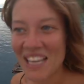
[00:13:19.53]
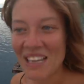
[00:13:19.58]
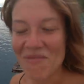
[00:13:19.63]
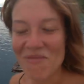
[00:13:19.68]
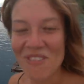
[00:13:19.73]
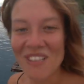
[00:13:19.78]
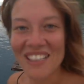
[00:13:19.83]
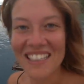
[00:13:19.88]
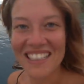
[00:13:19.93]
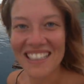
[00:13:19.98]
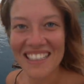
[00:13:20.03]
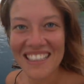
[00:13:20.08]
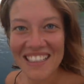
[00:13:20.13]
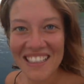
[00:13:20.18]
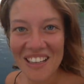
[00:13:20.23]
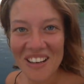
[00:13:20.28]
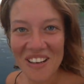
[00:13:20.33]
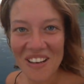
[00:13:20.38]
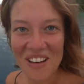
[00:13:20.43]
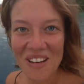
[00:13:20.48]
I'm really
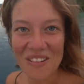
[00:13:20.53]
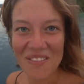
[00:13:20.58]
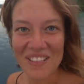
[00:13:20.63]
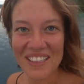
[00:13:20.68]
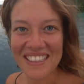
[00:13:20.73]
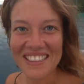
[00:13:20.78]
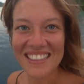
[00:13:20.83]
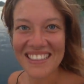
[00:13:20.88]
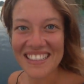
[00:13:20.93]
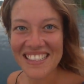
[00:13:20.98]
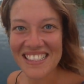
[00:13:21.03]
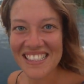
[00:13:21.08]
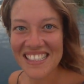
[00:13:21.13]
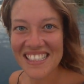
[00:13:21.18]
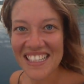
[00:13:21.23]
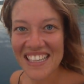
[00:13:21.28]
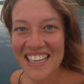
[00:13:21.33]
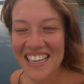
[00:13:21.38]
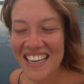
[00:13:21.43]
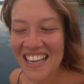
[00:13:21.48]
loving this
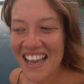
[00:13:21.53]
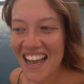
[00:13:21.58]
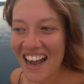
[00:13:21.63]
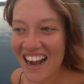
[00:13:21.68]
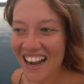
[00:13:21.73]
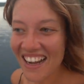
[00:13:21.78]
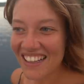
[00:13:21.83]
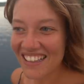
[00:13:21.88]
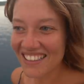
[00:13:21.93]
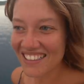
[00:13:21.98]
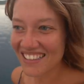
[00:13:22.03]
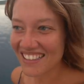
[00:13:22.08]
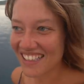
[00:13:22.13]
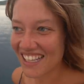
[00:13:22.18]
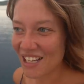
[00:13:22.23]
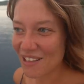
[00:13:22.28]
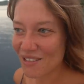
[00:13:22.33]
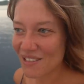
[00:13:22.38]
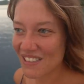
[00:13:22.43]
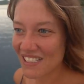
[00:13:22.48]
island
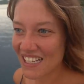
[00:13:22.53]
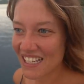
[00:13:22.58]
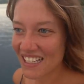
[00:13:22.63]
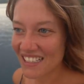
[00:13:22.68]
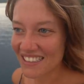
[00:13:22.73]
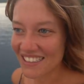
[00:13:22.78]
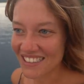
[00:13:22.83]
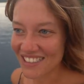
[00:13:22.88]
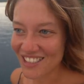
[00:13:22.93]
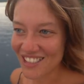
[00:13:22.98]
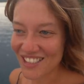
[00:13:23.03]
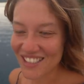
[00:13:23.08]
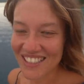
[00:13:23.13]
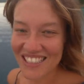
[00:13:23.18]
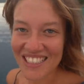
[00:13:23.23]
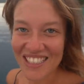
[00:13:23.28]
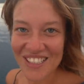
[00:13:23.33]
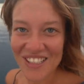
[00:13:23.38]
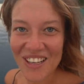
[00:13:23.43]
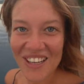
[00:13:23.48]
lifestyle and just
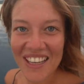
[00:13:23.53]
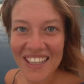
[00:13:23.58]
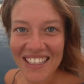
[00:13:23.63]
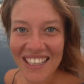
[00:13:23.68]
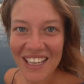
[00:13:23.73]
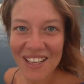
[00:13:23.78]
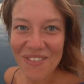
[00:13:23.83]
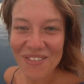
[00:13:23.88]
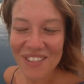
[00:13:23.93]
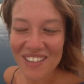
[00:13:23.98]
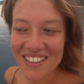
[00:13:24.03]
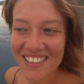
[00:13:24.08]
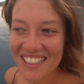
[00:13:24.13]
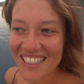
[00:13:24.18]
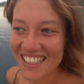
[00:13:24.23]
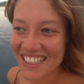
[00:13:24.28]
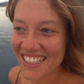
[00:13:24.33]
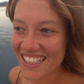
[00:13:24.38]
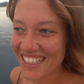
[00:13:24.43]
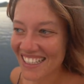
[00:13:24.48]
enjoying
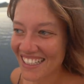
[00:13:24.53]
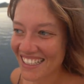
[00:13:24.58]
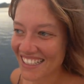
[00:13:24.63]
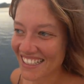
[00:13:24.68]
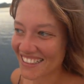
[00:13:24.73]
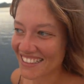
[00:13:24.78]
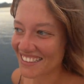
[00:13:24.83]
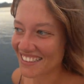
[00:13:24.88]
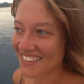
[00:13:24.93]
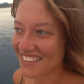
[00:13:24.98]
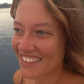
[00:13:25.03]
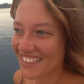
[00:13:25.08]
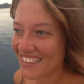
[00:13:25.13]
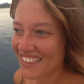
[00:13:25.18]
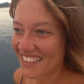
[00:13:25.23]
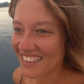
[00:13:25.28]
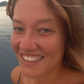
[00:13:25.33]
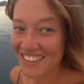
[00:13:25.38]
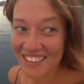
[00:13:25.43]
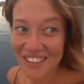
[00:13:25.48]
everything and
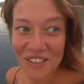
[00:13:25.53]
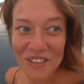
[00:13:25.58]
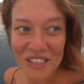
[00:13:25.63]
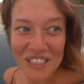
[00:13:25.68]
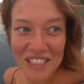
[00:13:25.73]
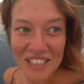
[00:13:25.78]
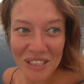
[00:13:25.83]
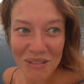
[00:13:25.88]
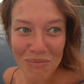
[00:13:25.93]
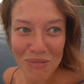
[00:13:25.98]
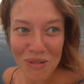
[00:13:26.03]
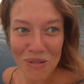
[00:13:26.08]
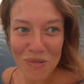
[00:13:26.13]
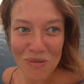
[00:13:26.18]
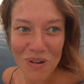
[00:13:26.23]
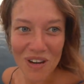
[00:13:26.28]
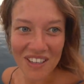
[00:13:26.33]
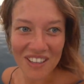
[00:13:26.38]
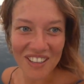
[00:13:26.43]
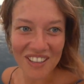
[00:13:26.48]
crystal blue
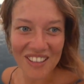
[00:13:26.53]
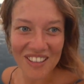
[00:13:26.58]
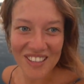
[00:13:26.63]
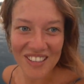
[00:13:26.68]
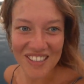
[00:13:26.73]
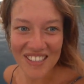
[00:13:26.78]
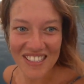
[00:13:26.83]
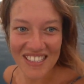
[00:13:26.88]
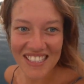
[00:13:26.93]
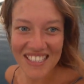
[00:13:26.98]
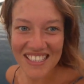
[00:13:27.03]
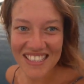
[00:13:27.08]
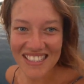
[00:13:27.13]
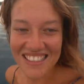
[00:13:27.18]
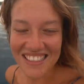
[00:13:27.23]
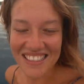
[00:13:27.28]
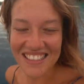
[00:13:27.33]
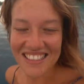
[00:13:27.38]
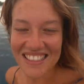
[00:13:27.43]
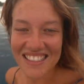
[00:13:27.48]
waters.
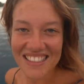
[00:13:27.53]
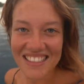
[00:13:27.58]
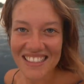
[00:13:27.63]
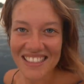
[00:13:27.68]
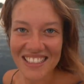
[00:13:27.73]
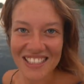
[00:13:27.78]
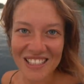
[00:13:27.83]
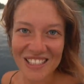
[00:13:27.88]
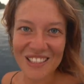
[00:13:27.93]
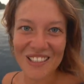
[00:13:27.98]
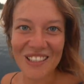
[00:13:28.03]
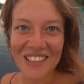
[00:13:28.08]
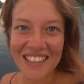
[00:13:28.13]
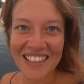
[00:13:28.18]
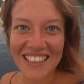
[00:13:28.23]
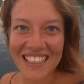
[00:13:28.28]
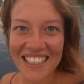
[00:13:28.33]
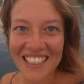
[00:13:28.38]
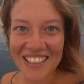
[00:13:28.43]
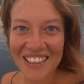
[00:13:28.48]
It's
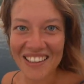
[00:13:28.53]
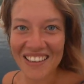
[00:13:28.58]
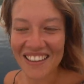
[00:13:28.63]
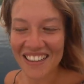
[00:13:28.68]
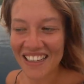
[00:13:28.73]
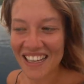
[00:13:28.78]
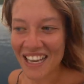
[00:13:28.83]
stunning here.